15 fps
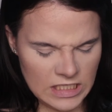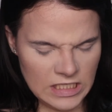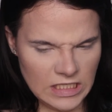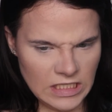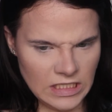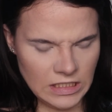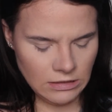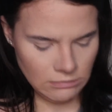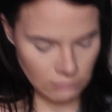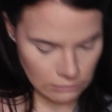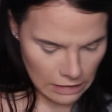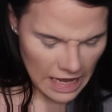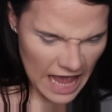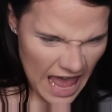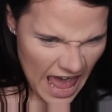Ow!
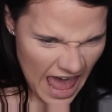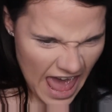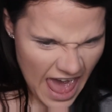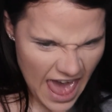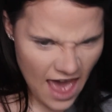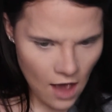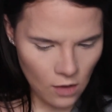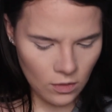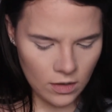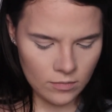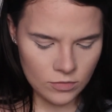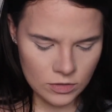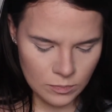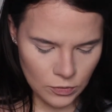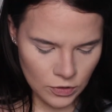I
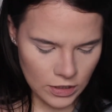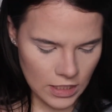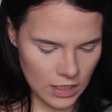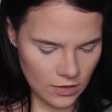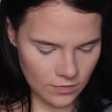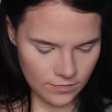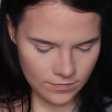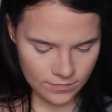almost broke a nail.